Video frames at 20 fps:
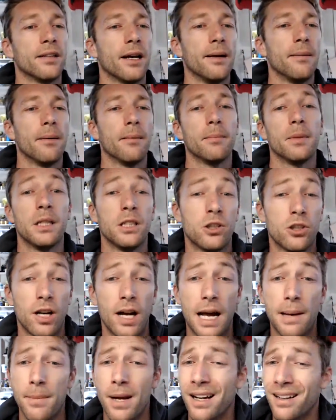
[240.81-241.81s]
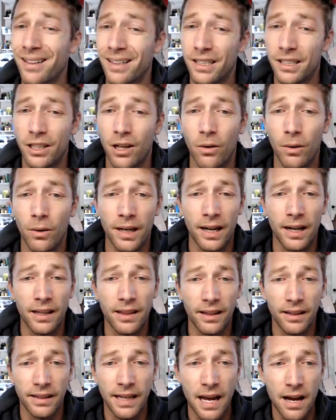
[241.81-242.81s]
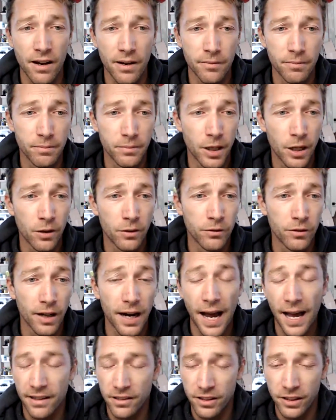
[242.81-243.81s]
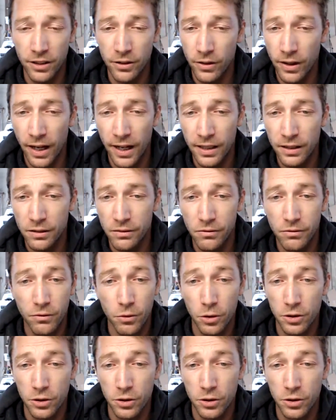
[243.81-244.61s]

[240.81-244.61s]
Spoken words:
I'm going to try. I'm not going to go into anything now. I'm known for asking you guys for